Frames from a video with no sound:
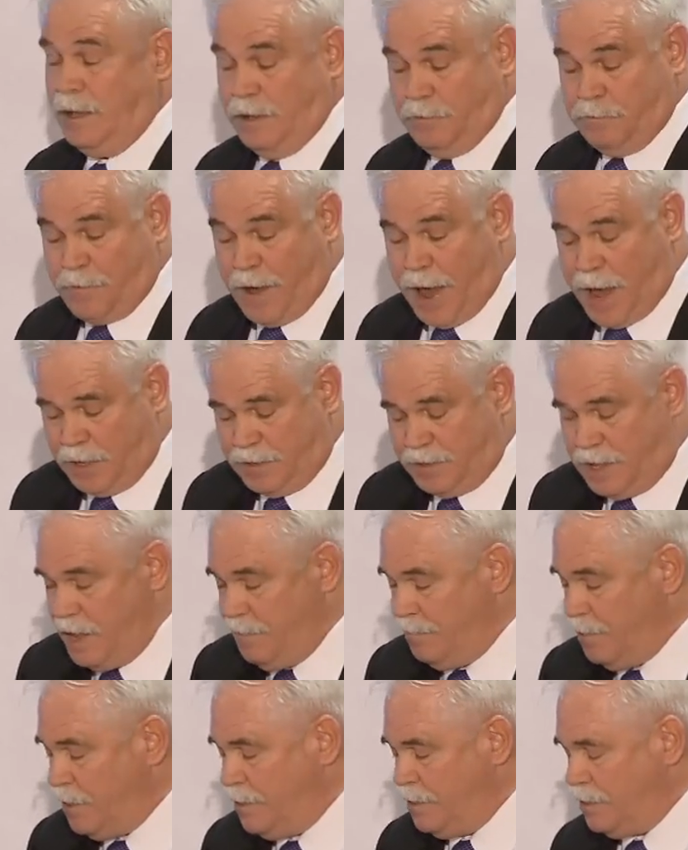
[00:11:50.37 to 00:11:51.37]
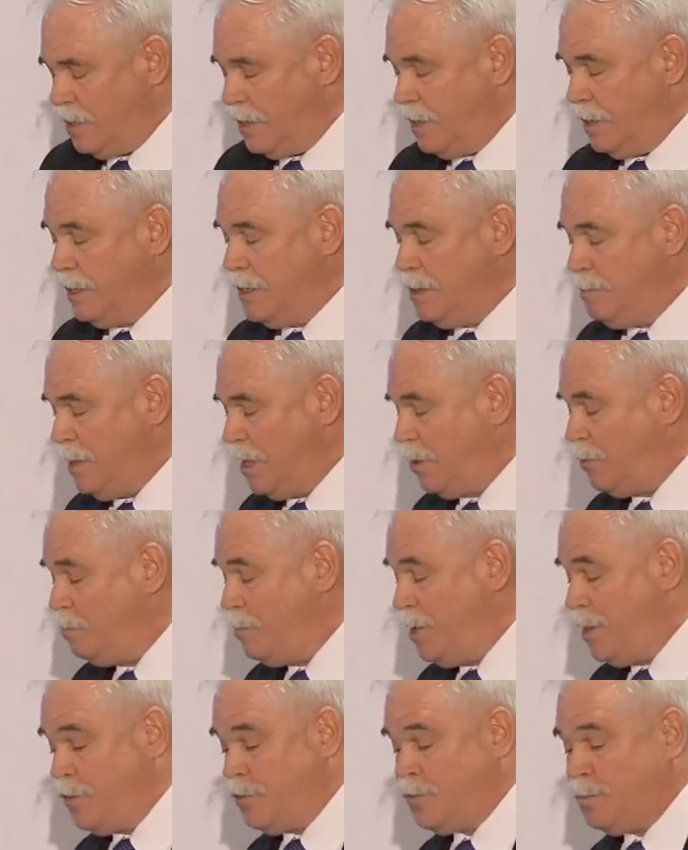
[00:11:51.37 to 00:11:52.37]
In fact, David
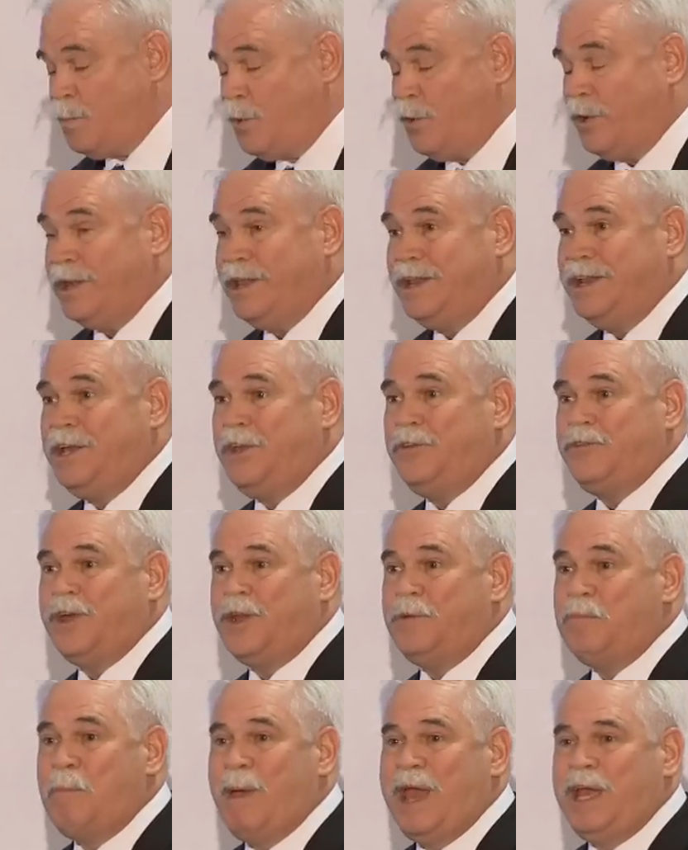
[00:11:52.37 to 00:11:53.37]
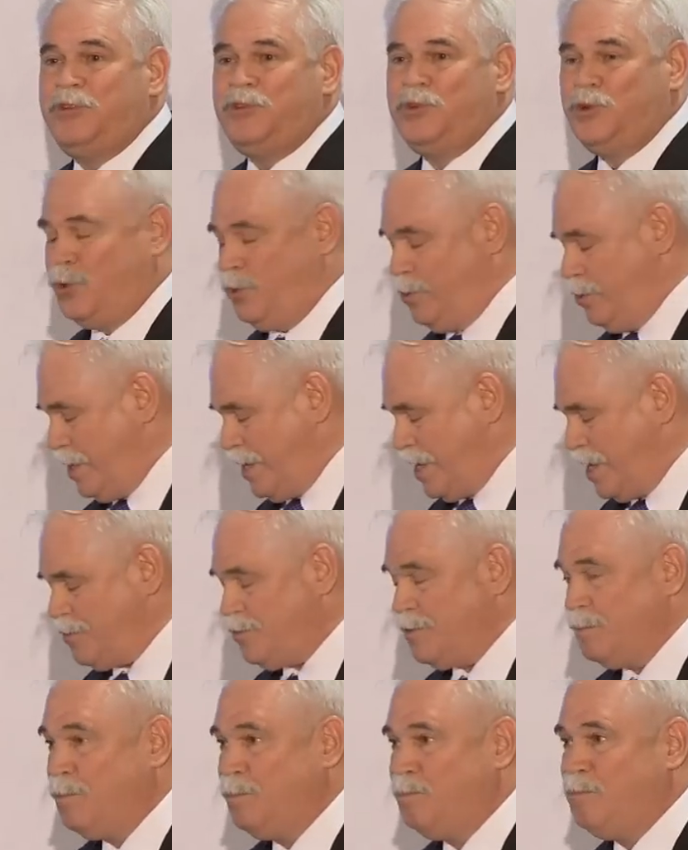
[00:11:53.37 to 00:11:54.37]
emailed me this morning. He said, make sure you
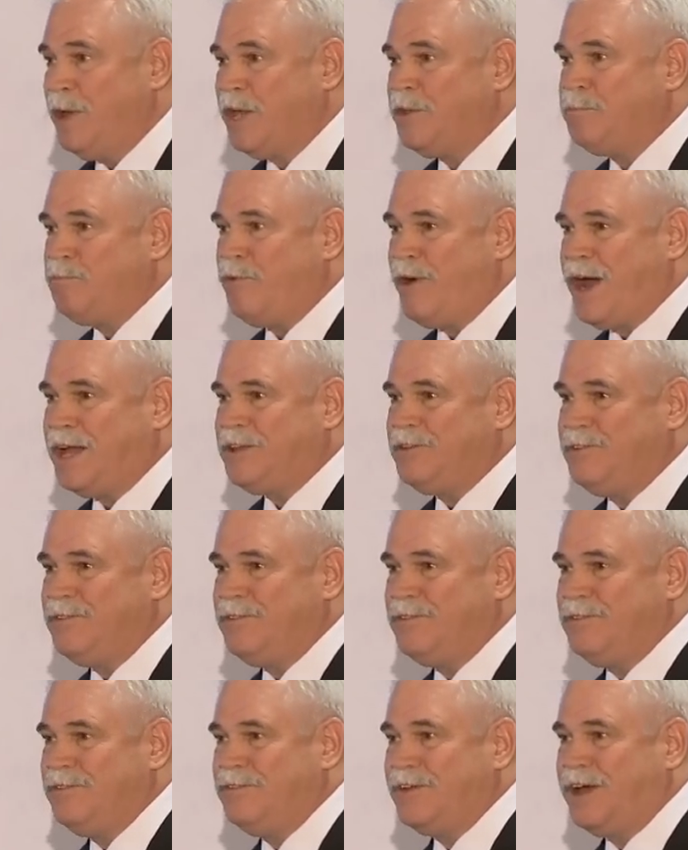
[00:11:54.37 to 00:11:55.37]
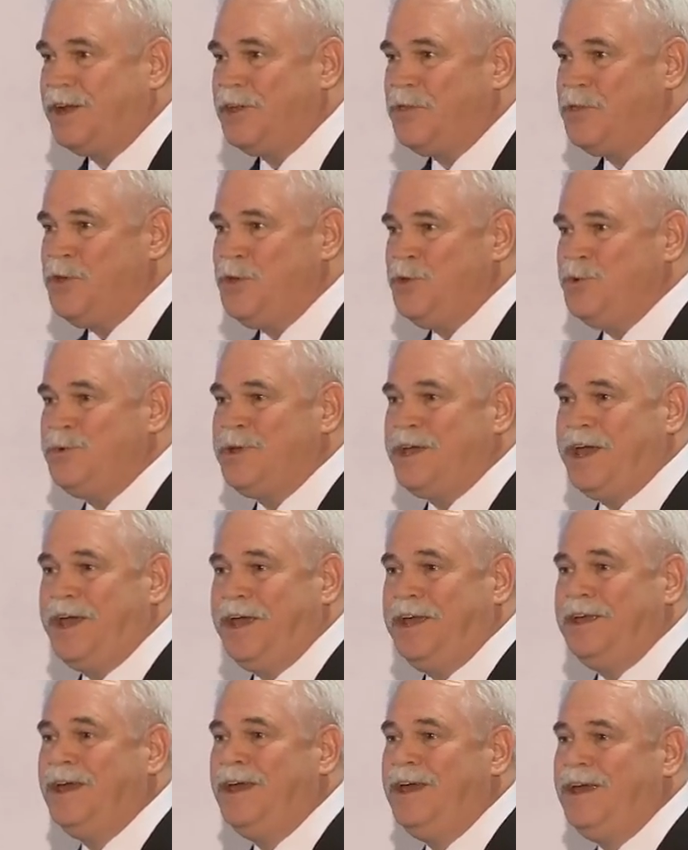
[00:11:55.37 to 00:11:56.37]
get some best practices out of the
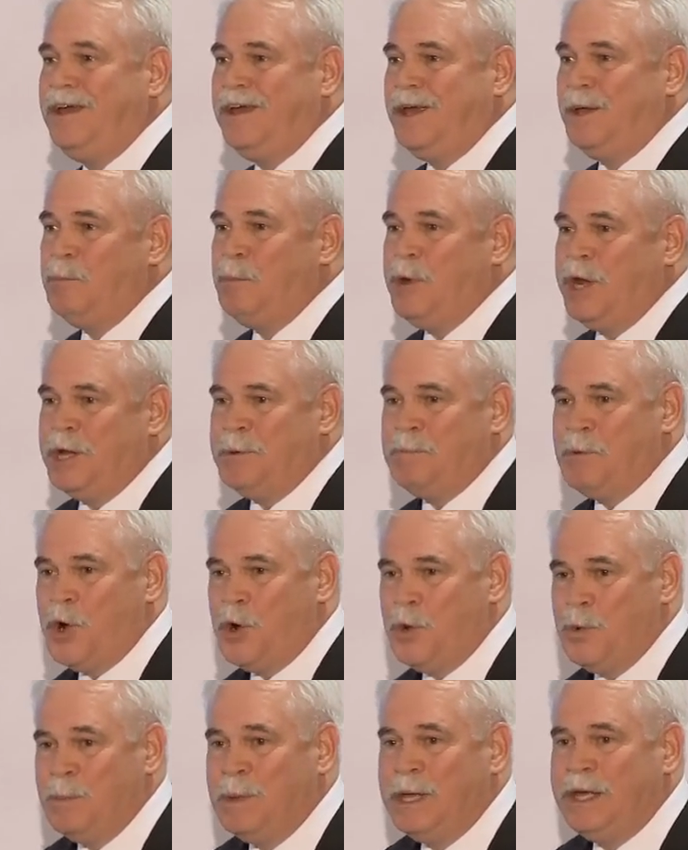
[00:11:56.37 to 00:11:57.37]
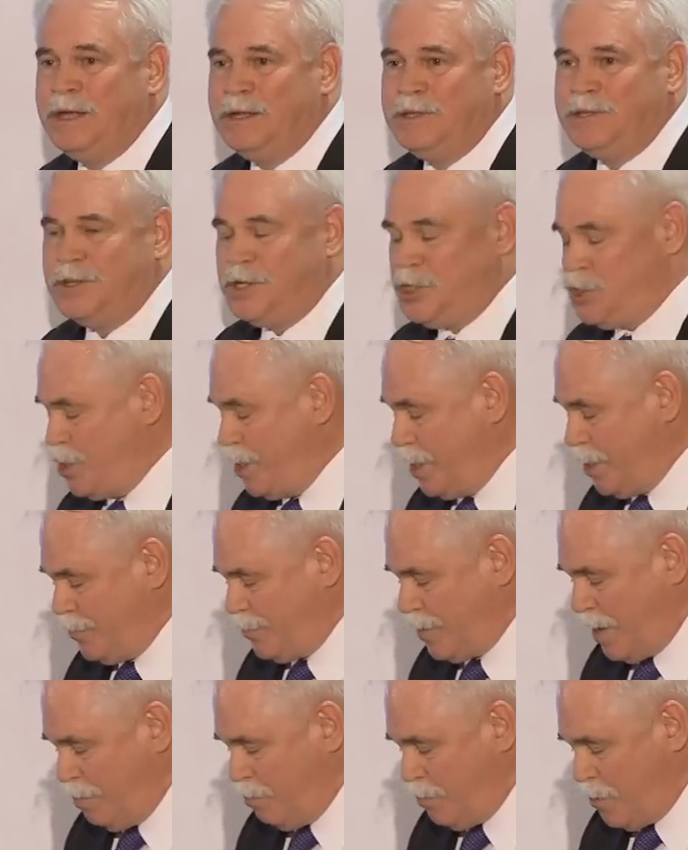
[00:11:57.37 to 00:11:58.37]
UK and bring them home to the
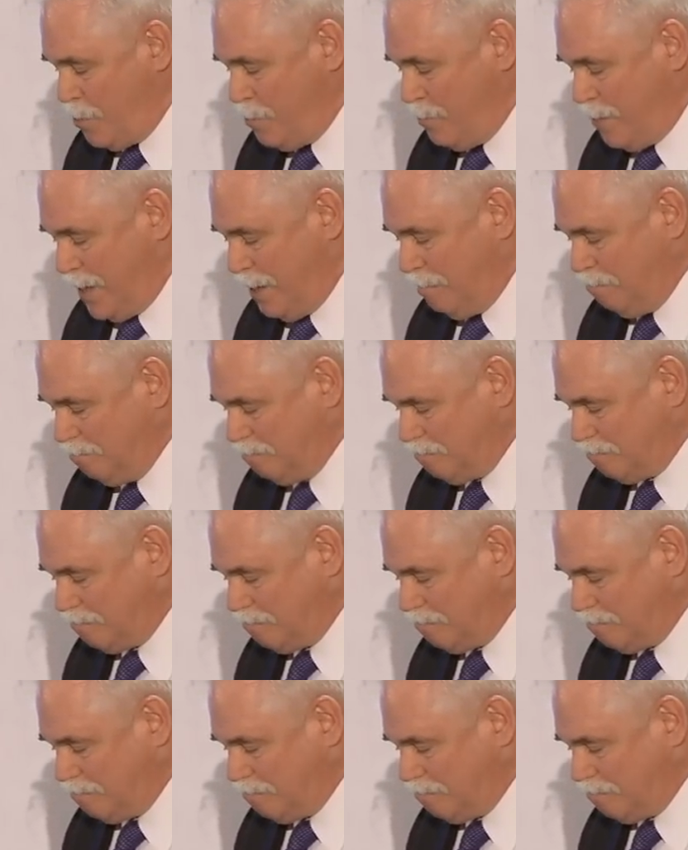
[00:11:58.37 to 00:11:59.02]
GSA program.